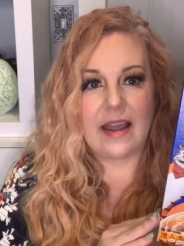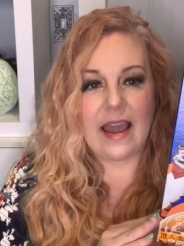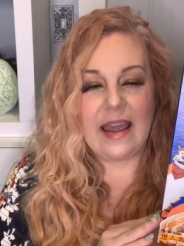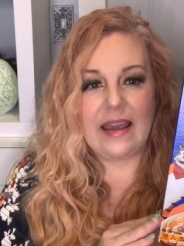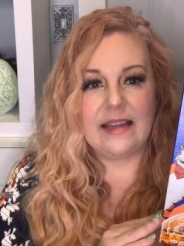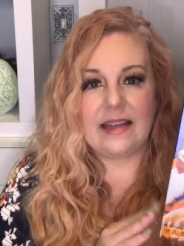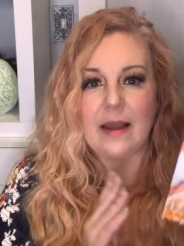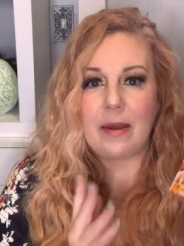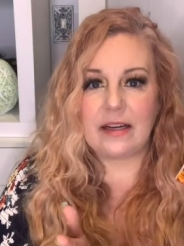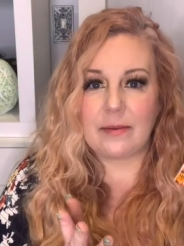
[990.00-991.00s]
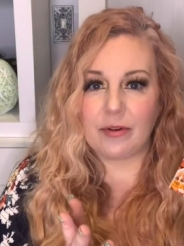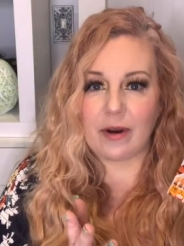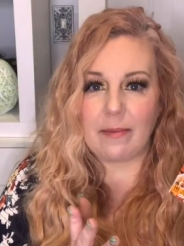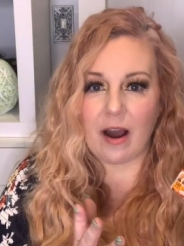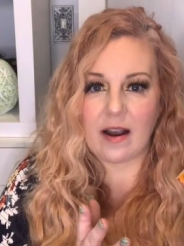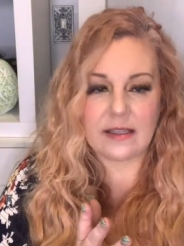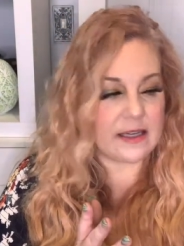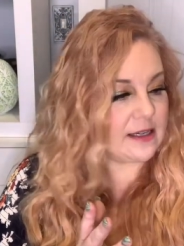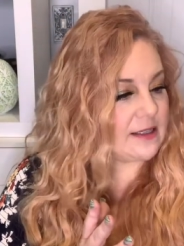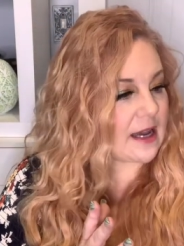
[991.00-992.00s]
And I picked up 3
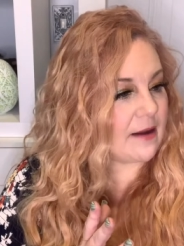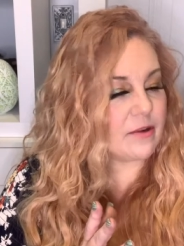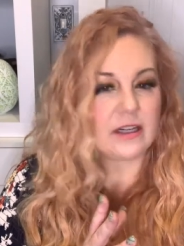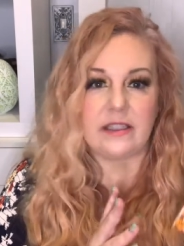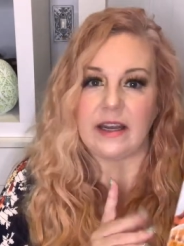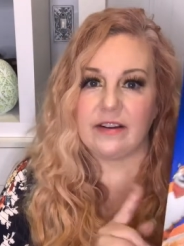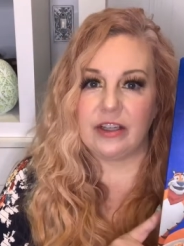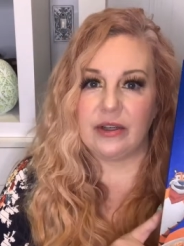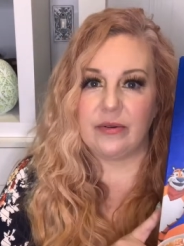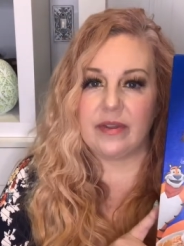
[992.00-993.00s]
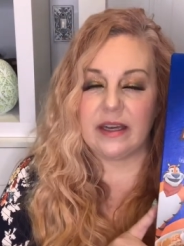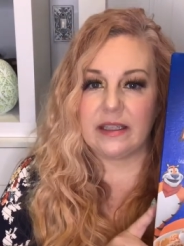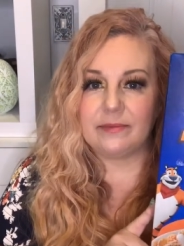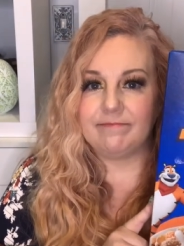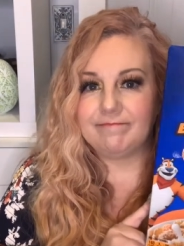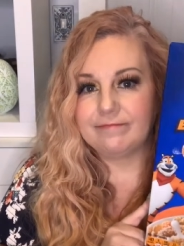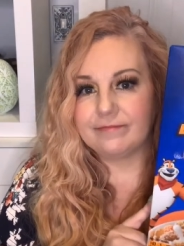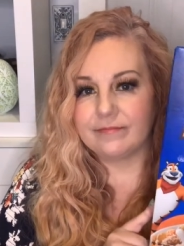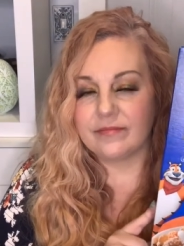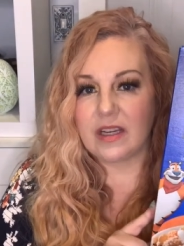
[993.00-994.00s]
boxes. I'm going to tell you that,
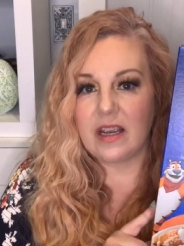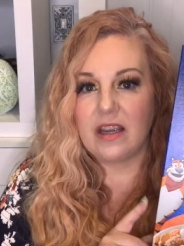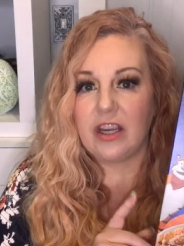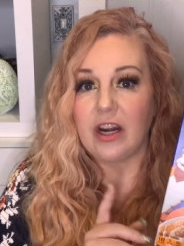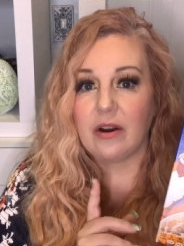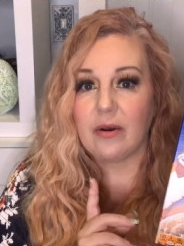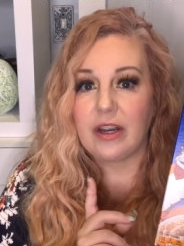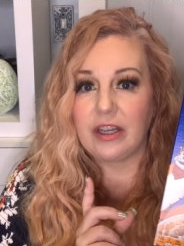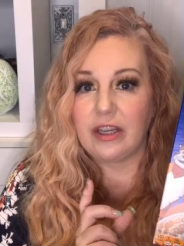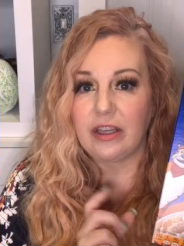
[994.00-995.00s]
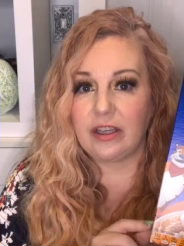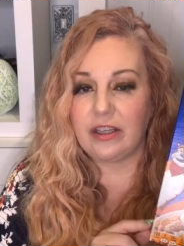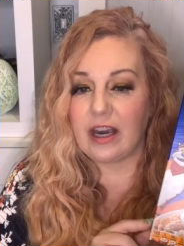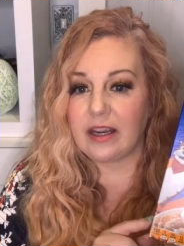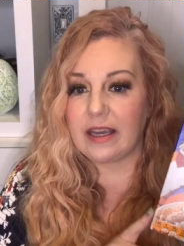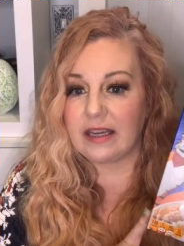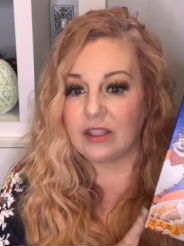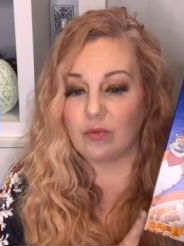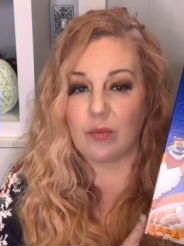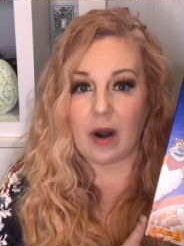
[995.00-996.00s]
you know, young kids
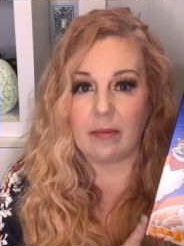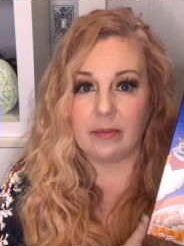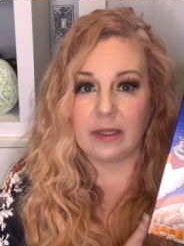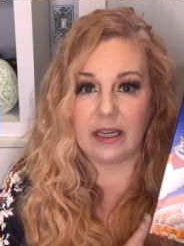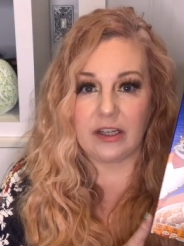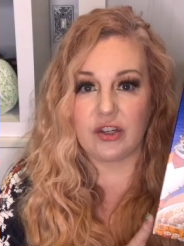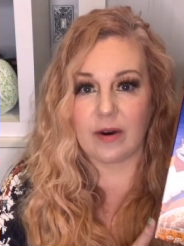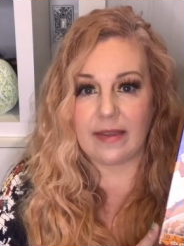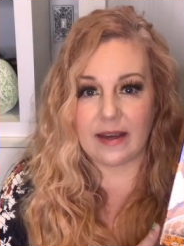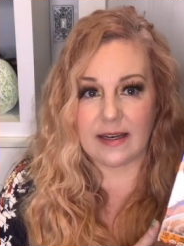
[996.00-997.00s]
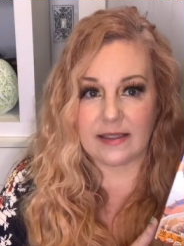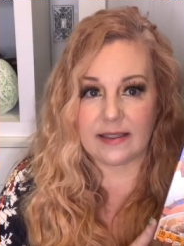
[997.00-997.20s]
will probably enjoy this.